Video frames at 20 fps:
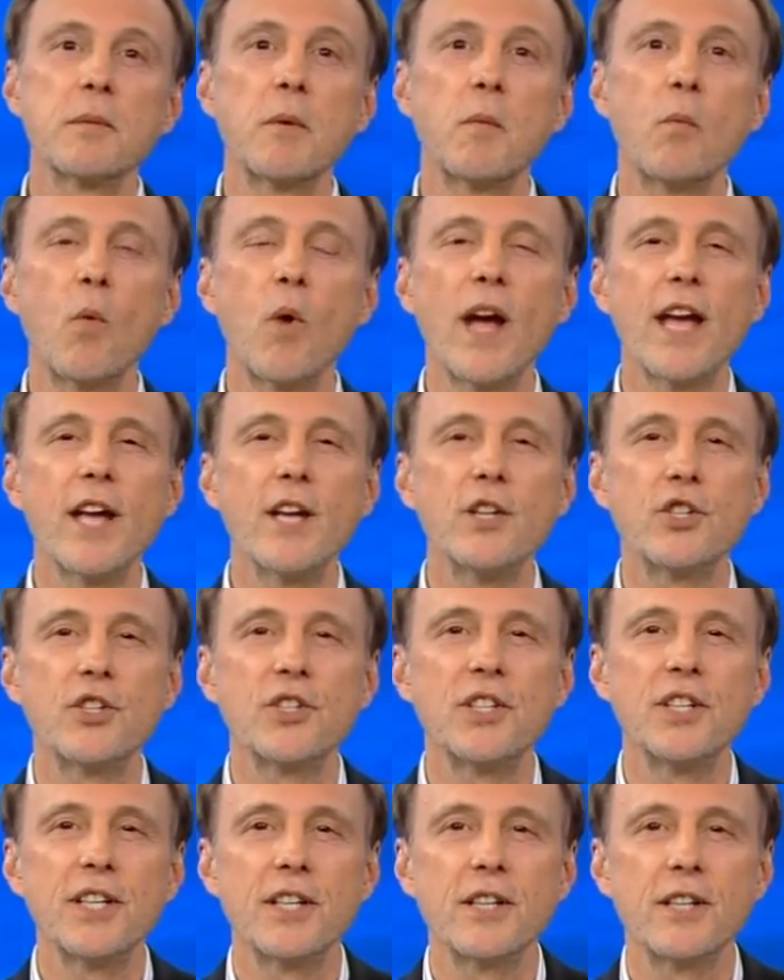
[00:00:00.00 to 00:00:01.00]
minimum wage
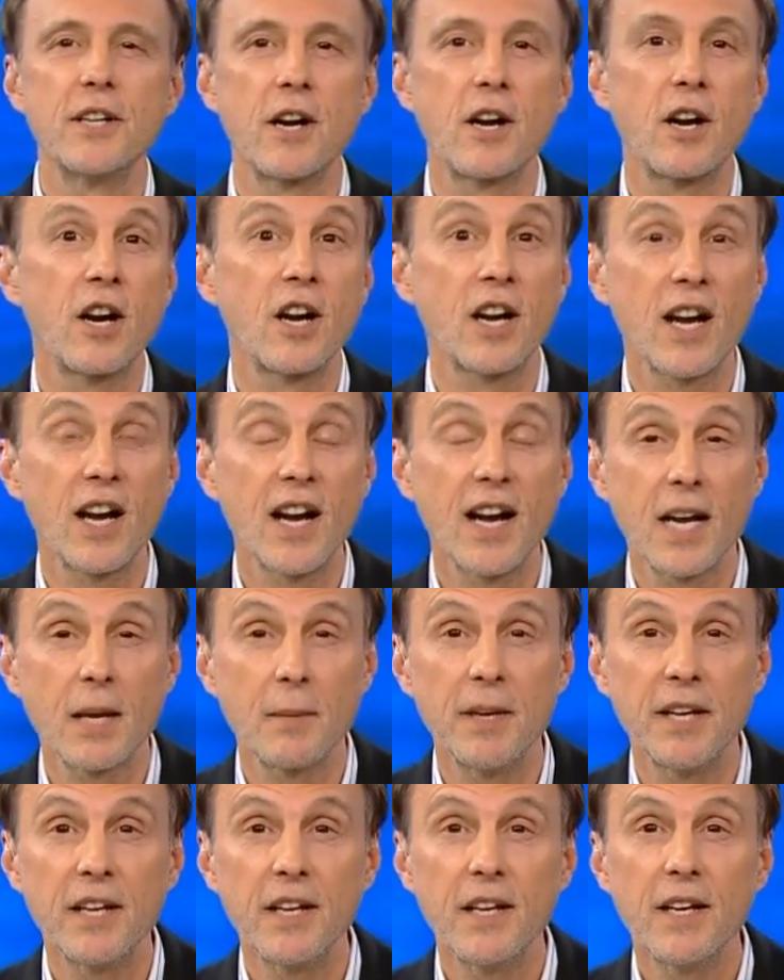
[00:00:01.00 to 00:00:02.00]
is needed in our
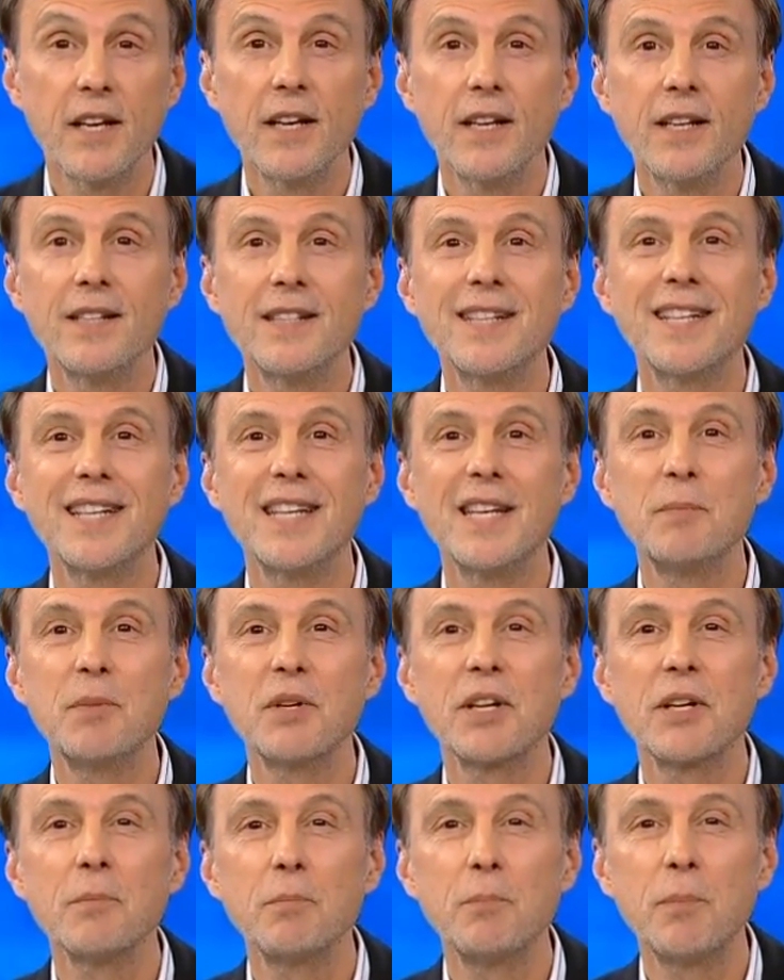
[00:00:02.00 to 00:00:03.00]
economy to keep
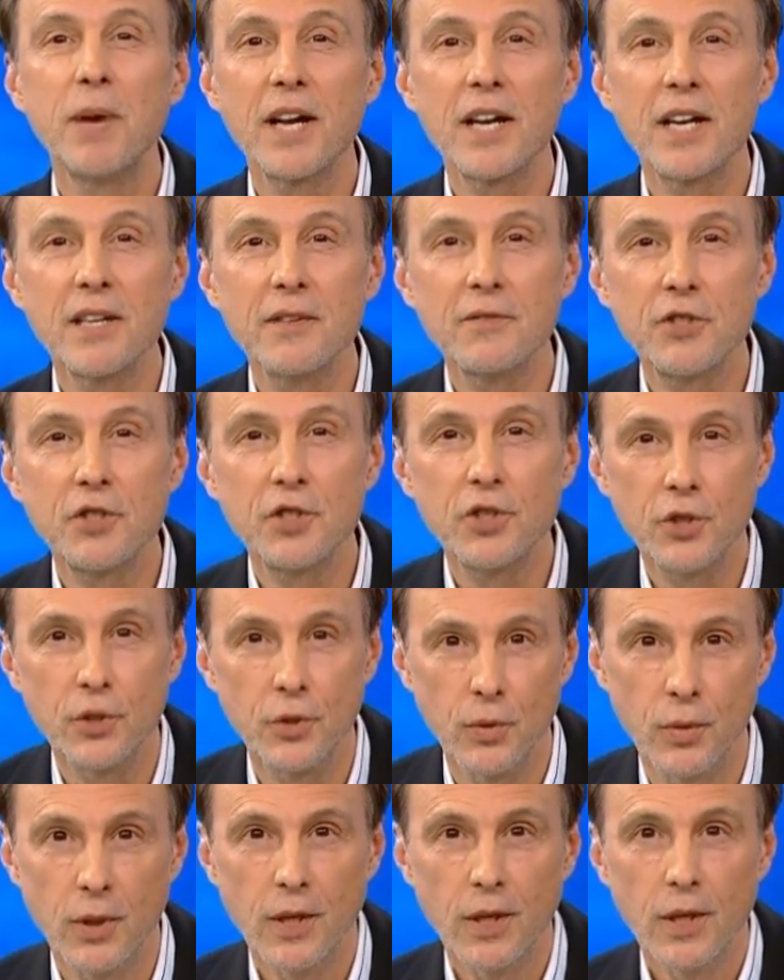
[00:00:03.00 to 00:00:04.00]
it competitive,
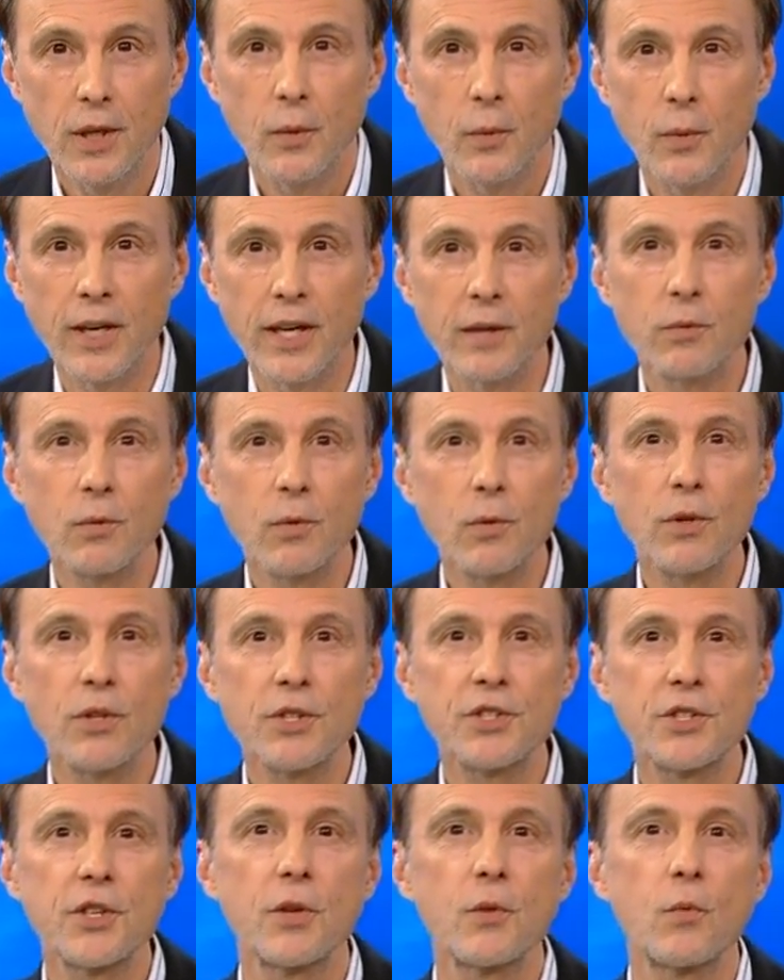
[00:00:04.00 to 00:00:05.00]
too. We need
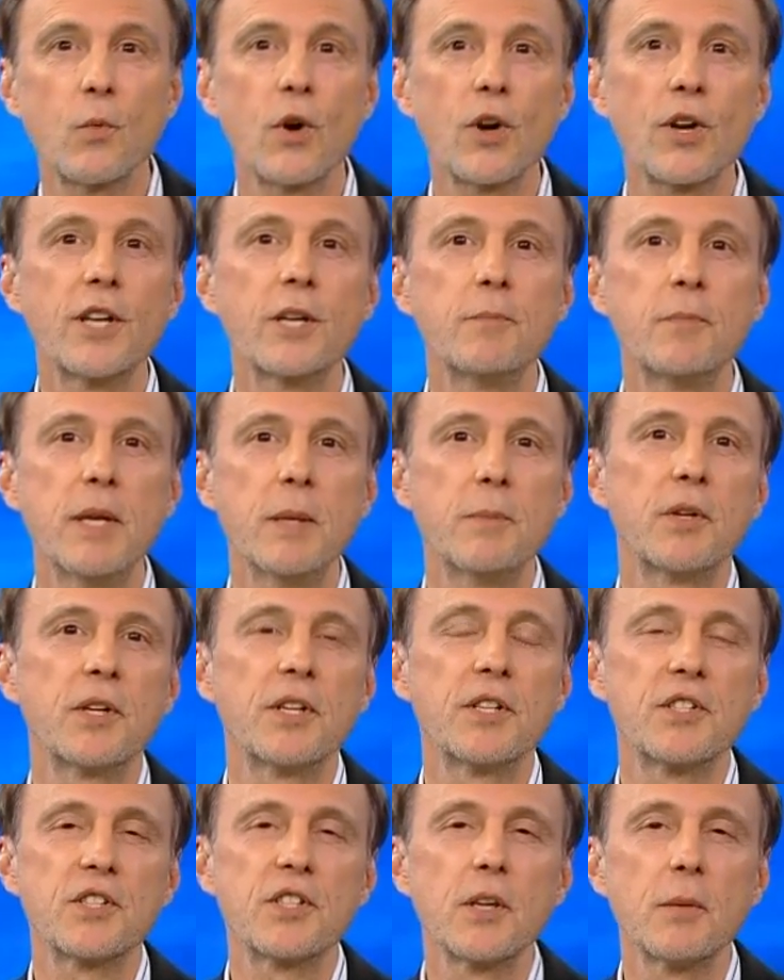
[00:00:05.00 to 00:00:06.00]
rules so that working people
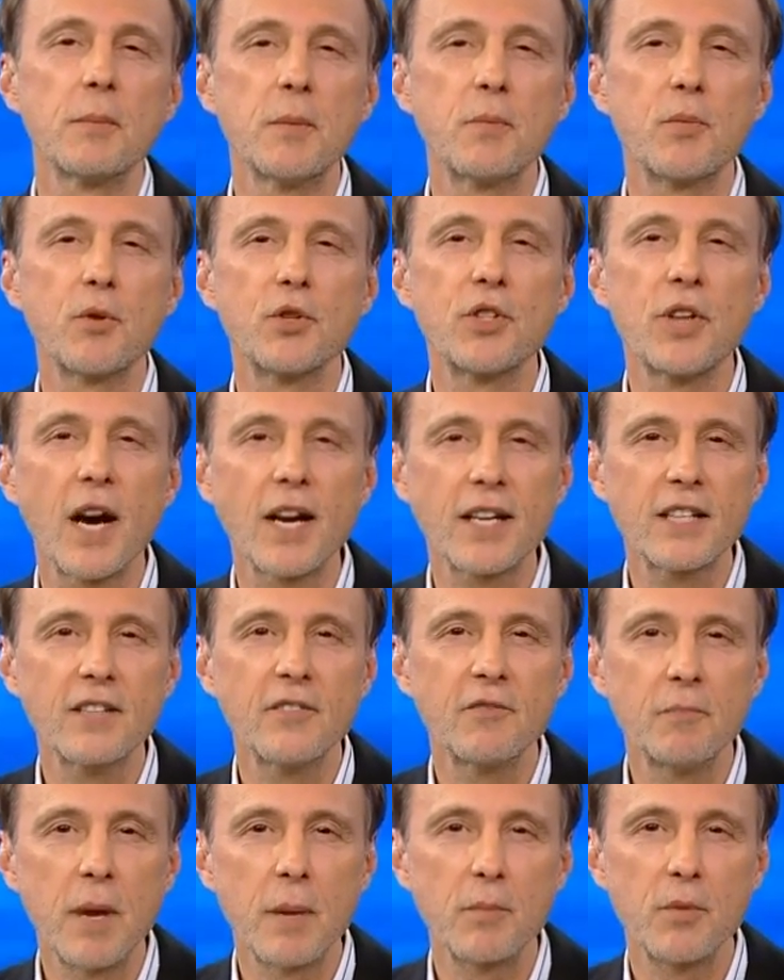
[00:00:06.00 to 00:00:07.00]
can still be
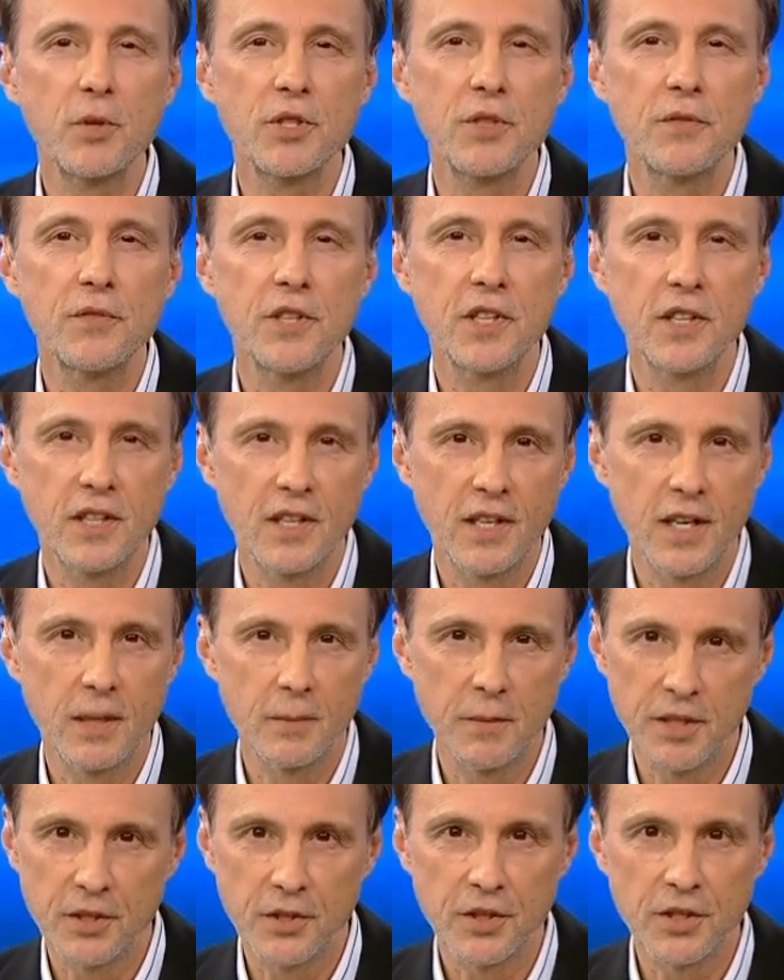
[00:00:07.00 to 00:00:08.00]
productive members of the
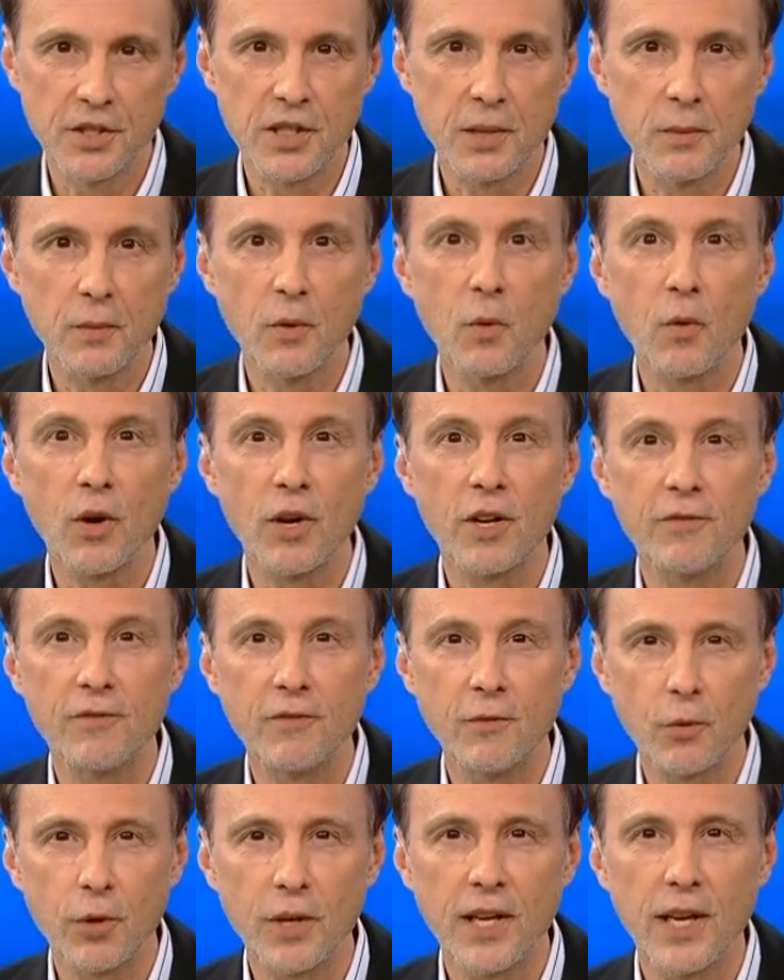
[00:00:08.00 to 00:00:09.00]
economy, so that someone working
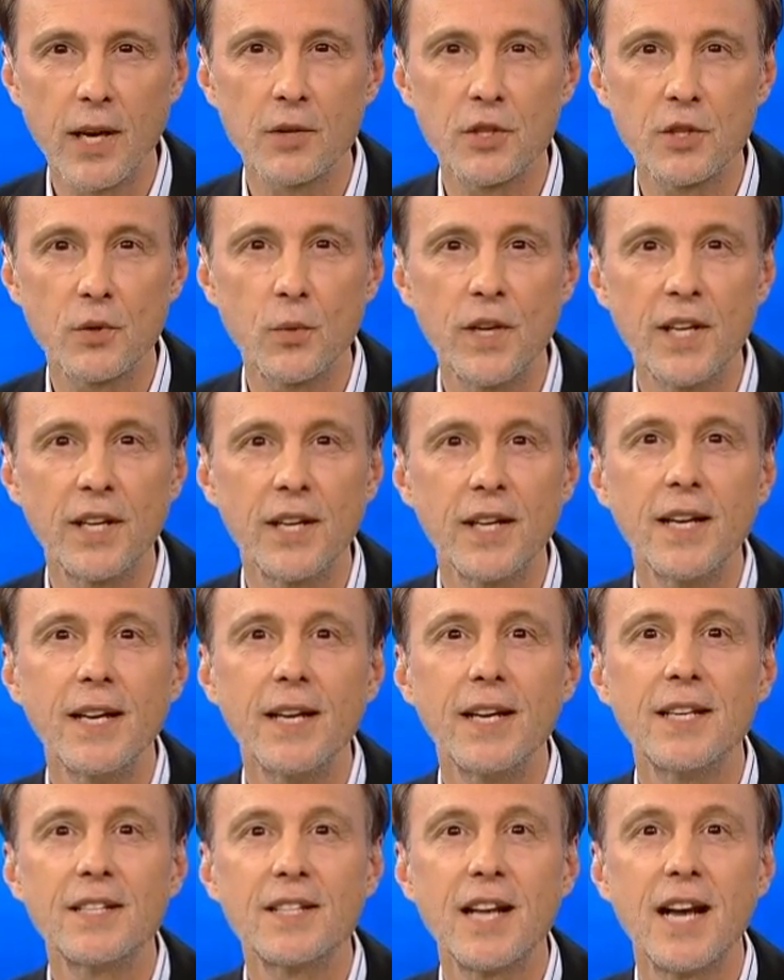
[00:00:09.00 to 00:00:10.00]
40 hours a week
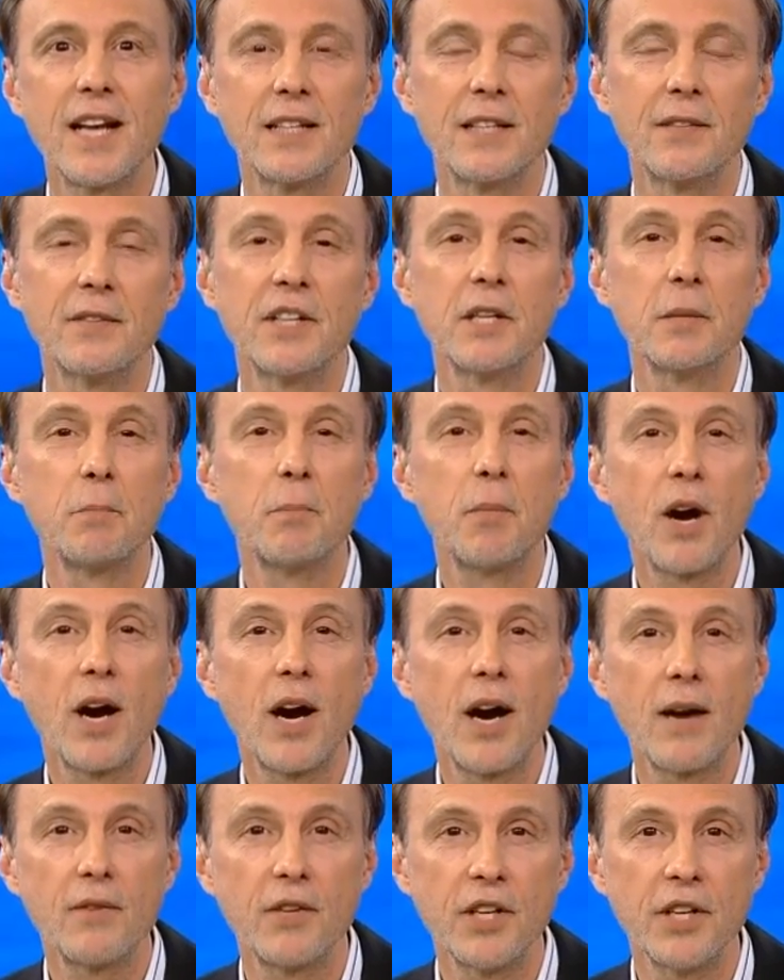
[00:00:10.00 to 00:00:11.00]
is not living in
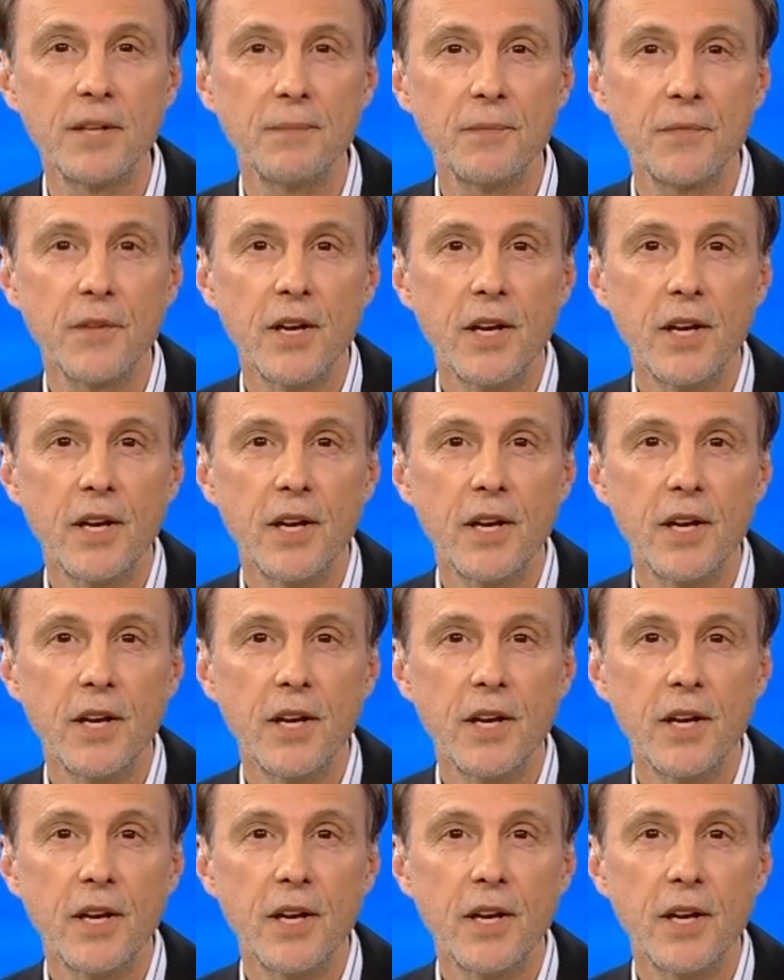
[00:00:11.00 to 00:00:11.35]
poverty.